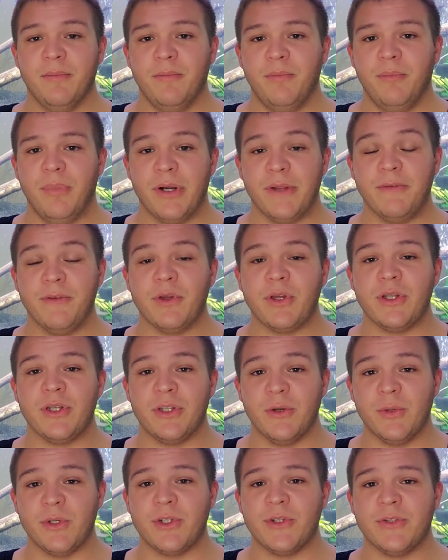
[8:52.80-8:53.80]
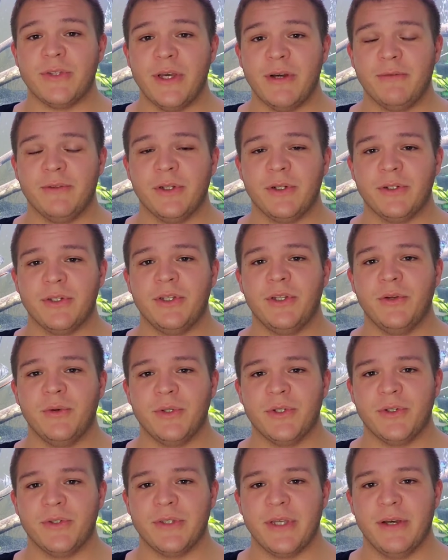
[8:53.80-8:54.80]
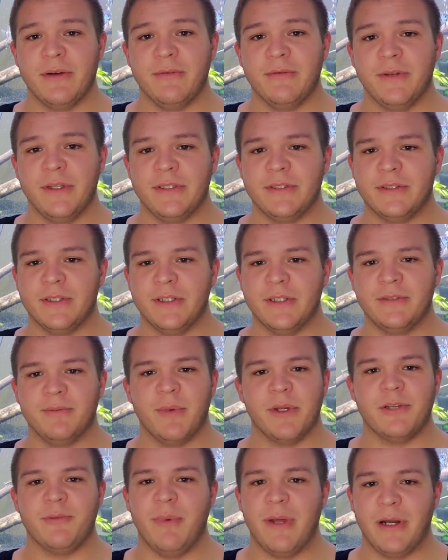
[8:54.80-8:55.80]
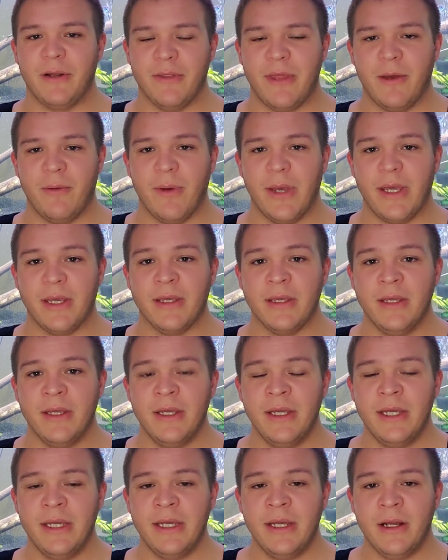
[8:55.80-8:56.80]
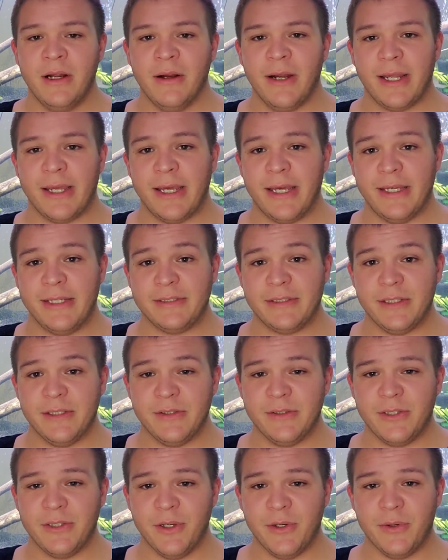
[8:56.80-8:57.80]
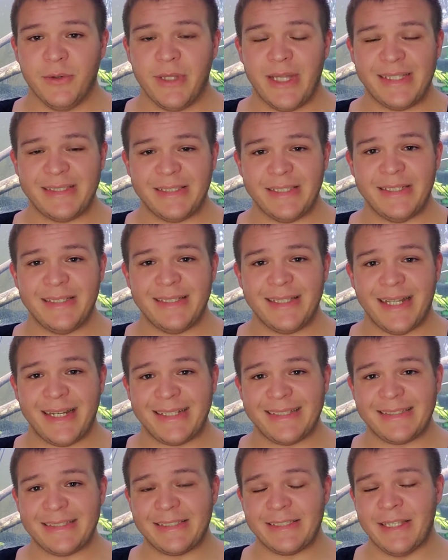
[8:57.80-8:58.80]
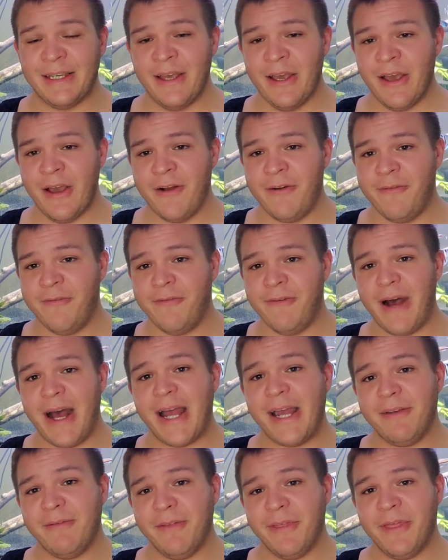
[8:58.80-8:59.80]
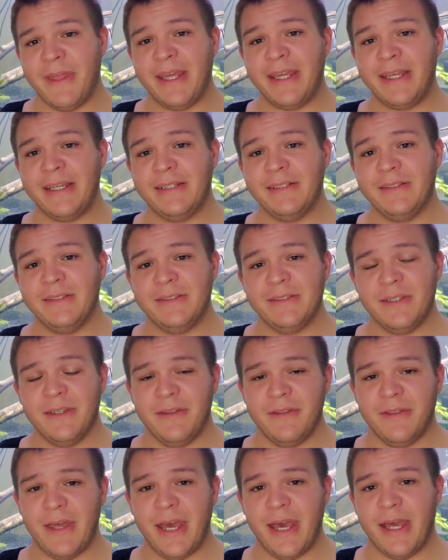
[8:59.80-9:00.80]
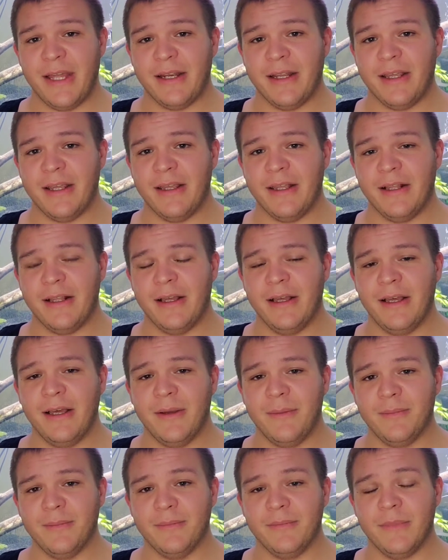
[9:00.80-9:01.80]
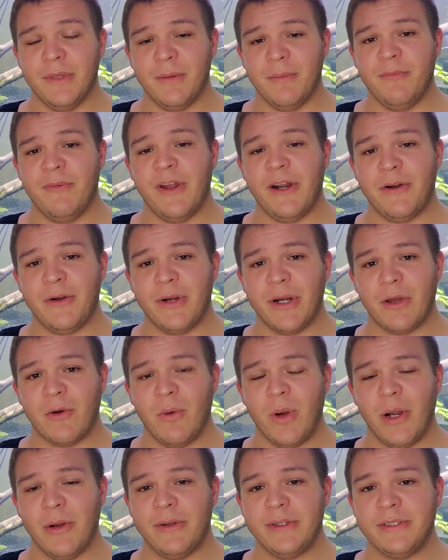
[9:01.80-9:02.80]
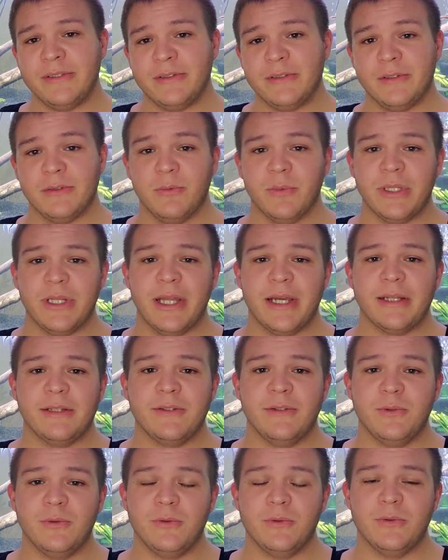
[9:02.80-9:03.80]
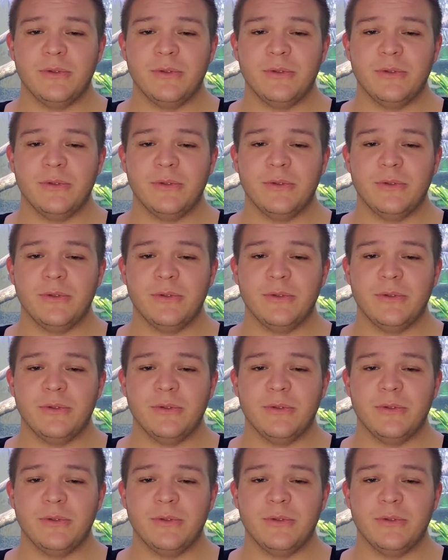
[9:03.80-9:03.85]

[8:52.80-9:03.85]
But if you can do it yourself, learn to do it yourself. It's much better that way. Alright guys, so that's it. That is five things that veteran aquarists would like to